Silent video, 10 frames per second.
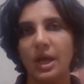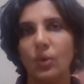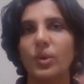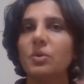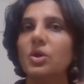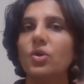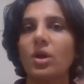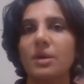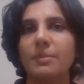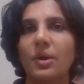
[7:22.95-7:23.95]
We will
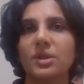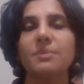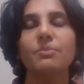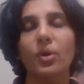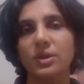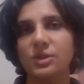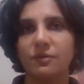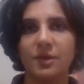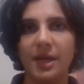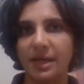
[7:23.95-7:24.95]
talk about the importance
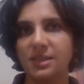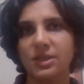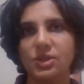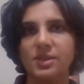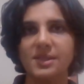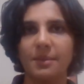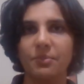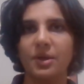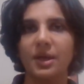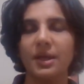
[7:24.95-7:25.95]
of relaxation
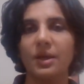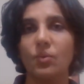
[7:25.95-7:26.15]
separately,